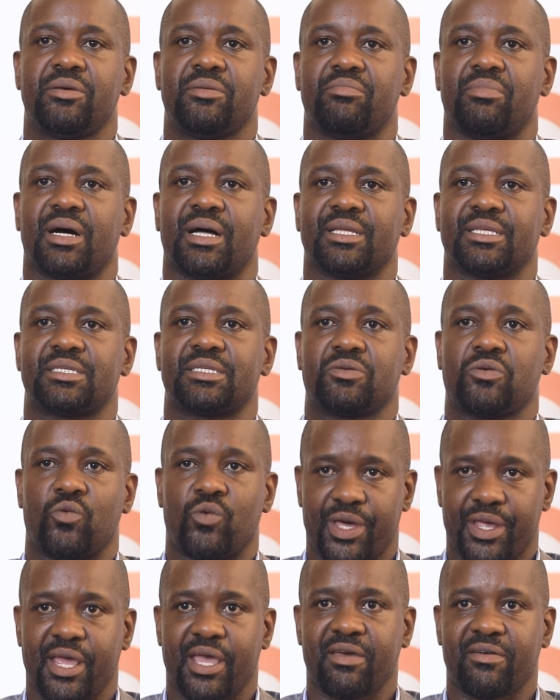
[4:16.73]
But
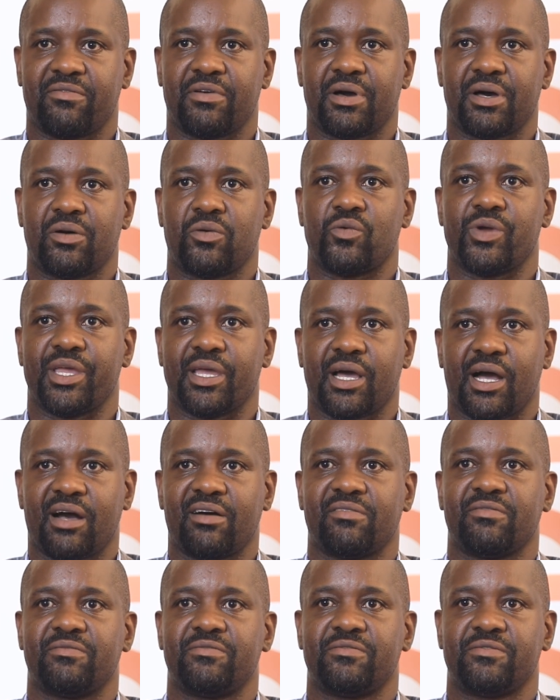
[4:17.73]
whenever we
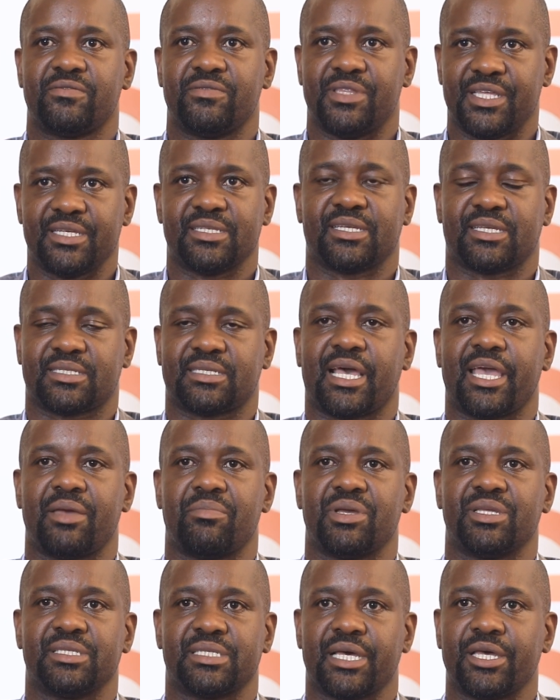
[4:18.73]
have this
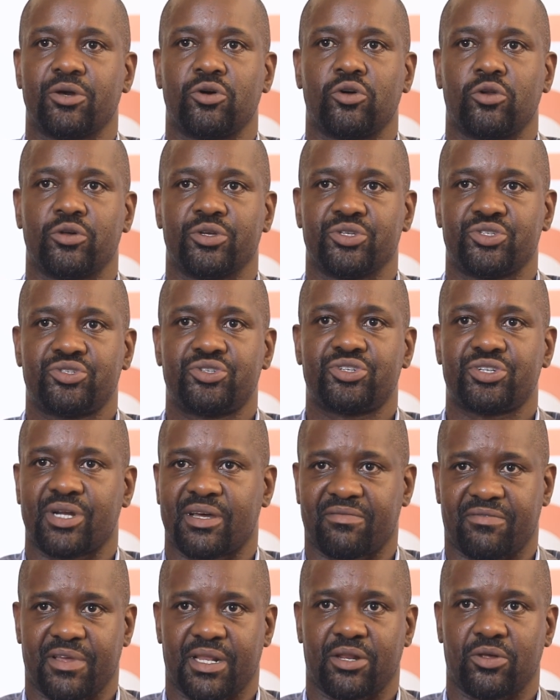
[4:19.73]
assignment, I always
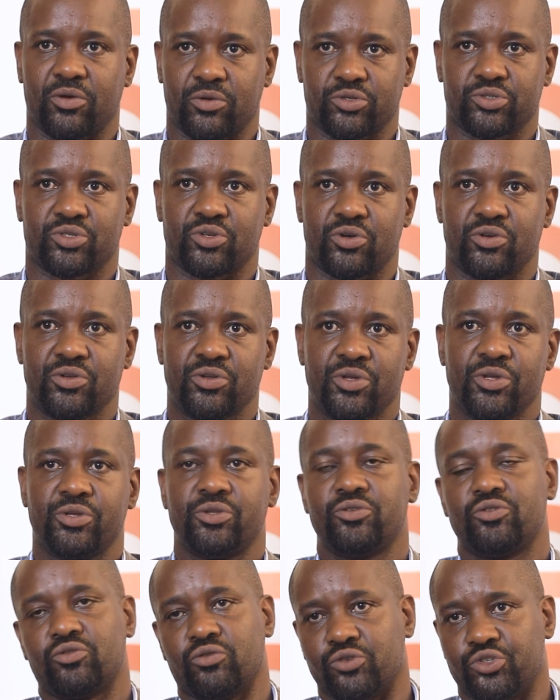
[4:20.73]
travel also
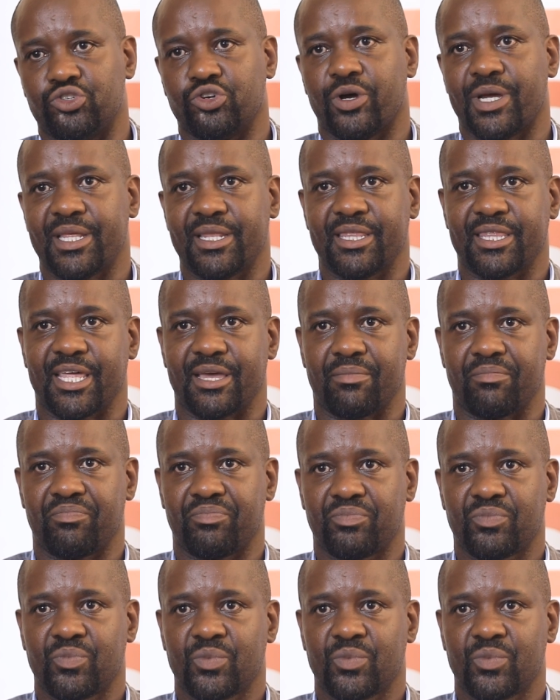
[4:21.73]
to join them